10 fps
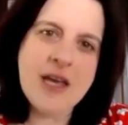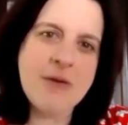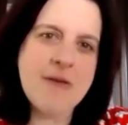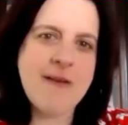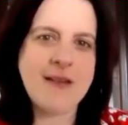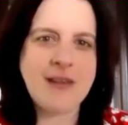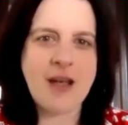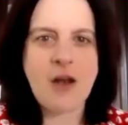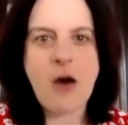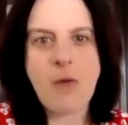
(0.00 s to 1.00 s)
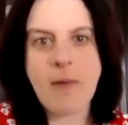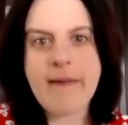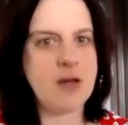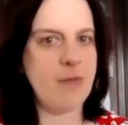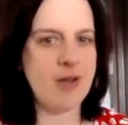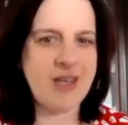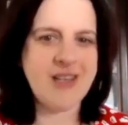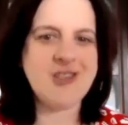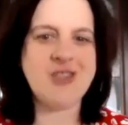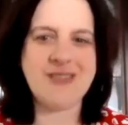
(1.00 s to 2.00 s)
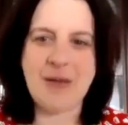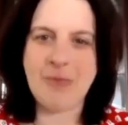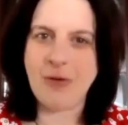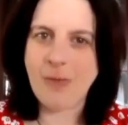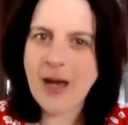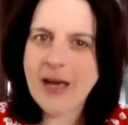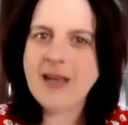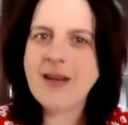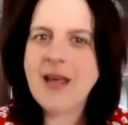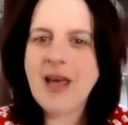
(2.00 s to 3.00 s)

and we found out, oh, she can read, she's able to write.